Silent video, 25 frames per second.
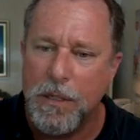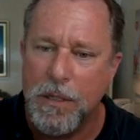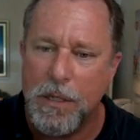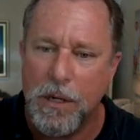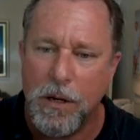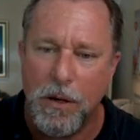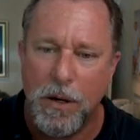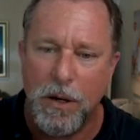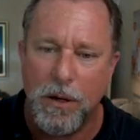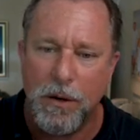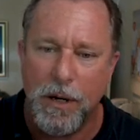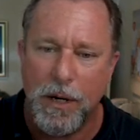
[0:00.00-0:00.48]

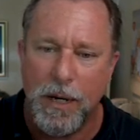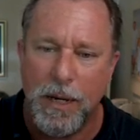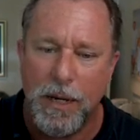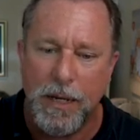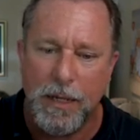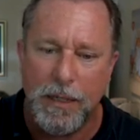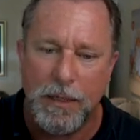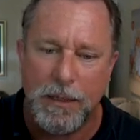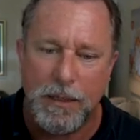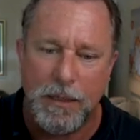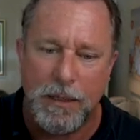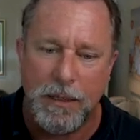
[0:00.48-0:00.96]
So here it
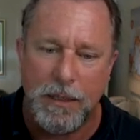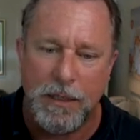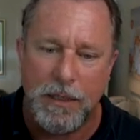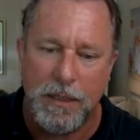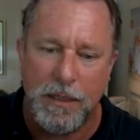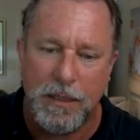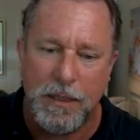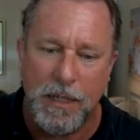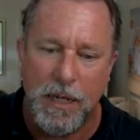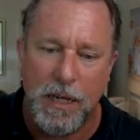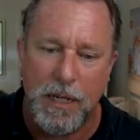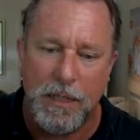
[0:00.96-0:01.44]
is.
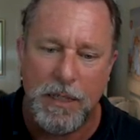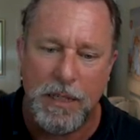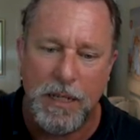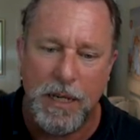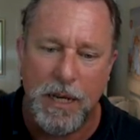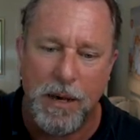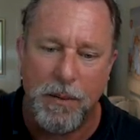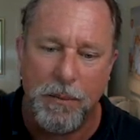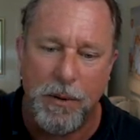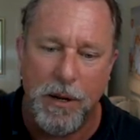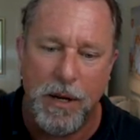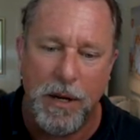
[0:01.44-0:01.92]
This is us
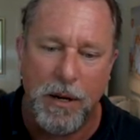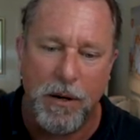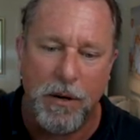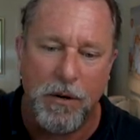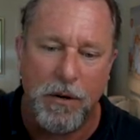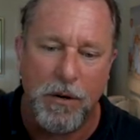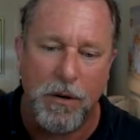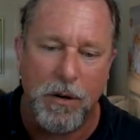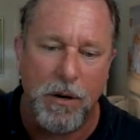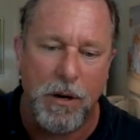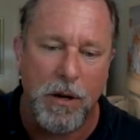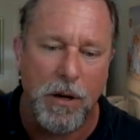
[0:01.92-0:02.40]
coming
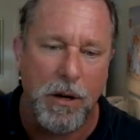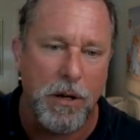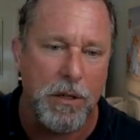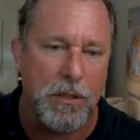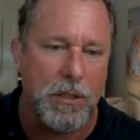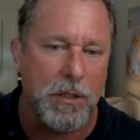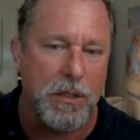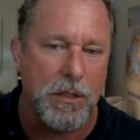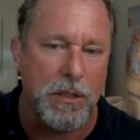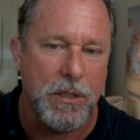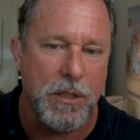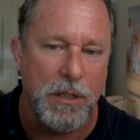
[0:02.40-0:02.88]

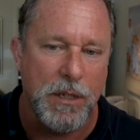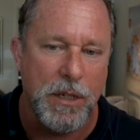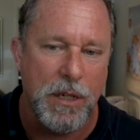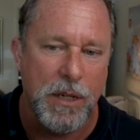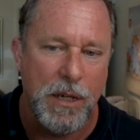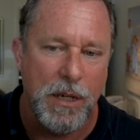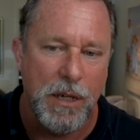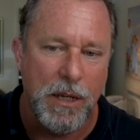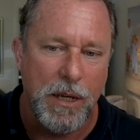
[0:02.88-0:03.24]
across,